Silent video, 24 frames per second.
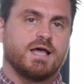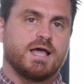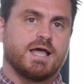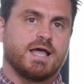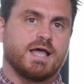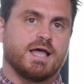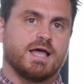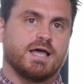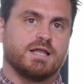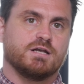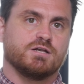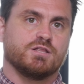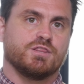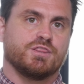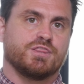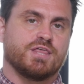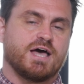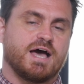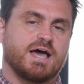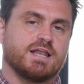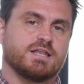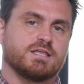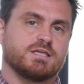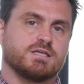and
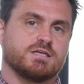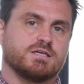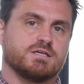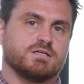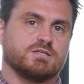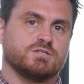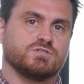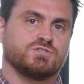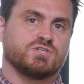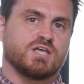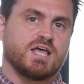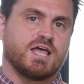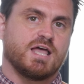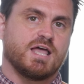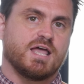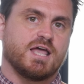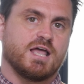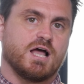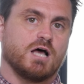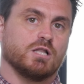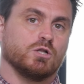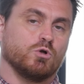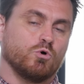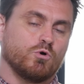that is
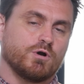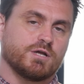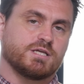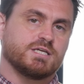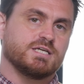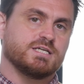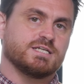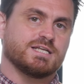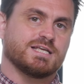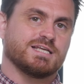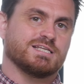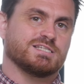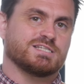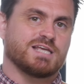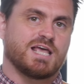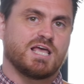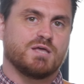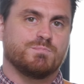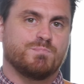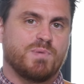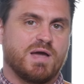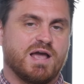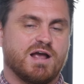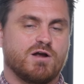a, a lorikeet is
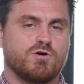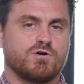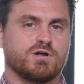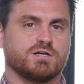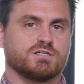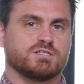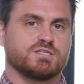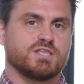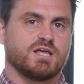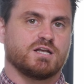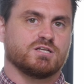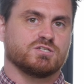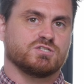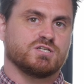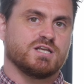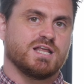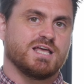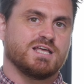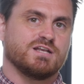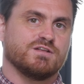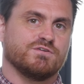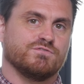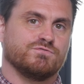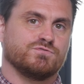a parrot that is
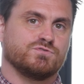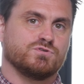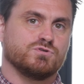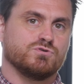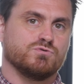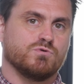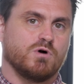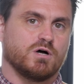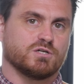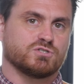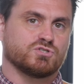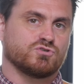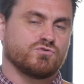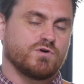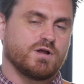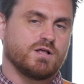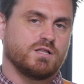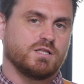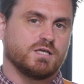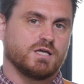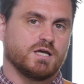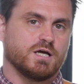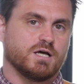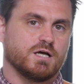native to
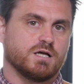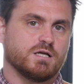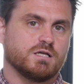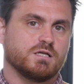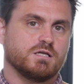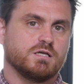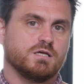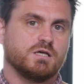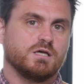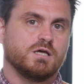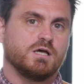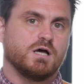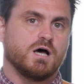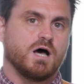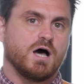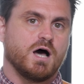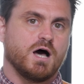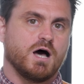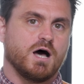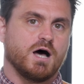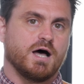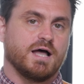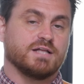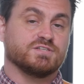Australia
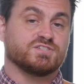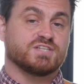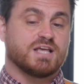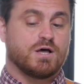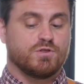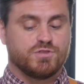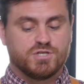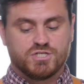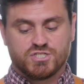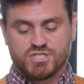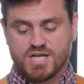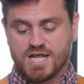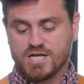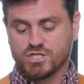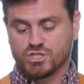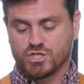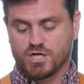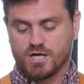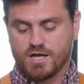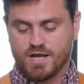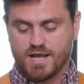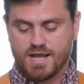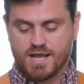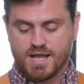uh, and Southeast
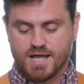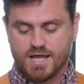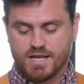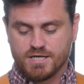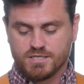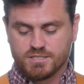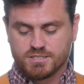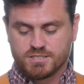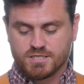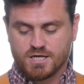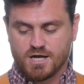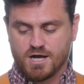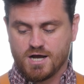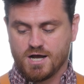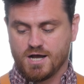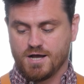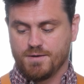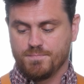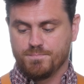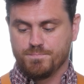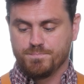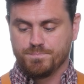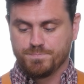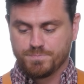Asia and
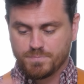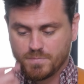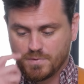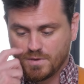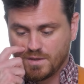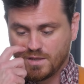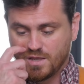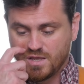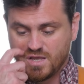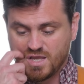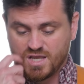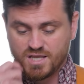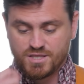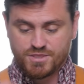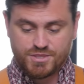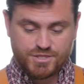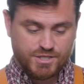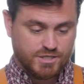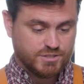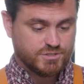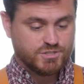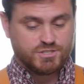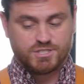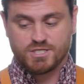um,
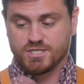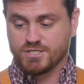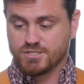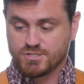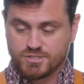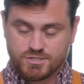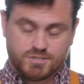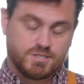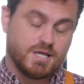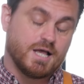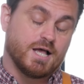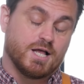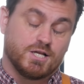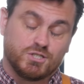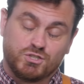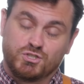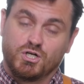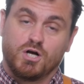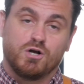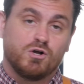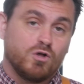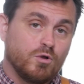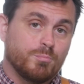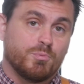this is a
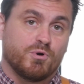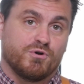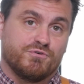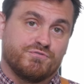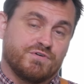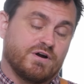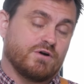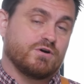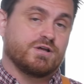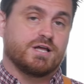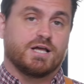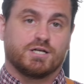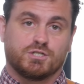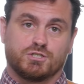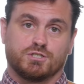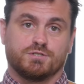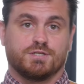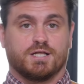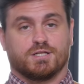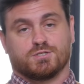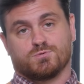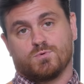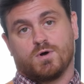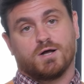jungle bird
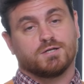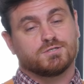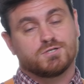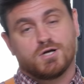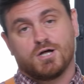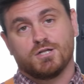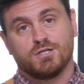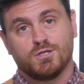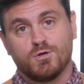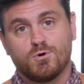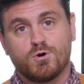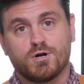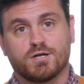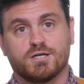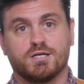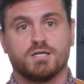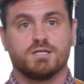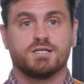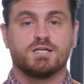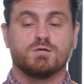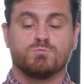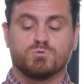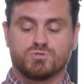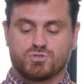variation. That's why it's called
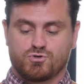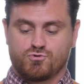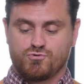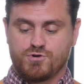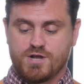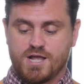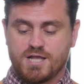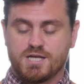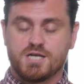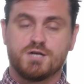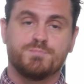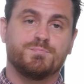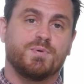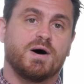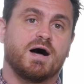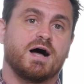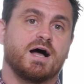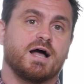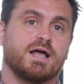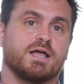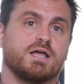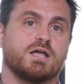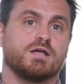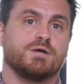lorikeet. It was created
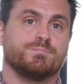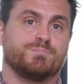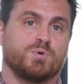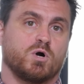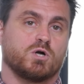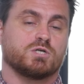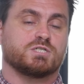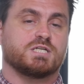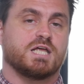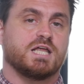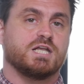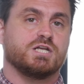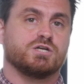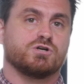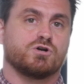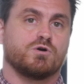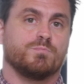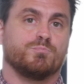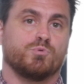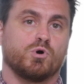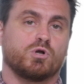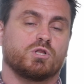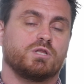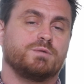by
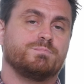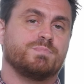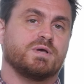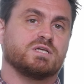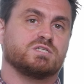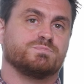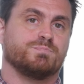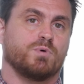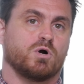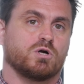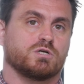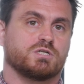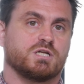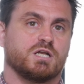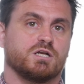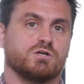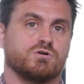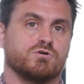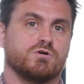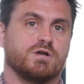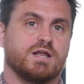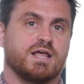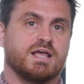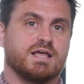bartender, Brooklyn-based
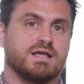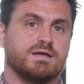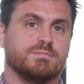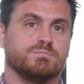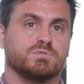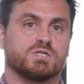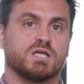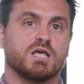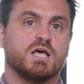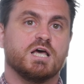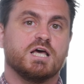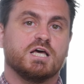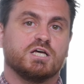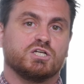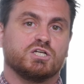bartender named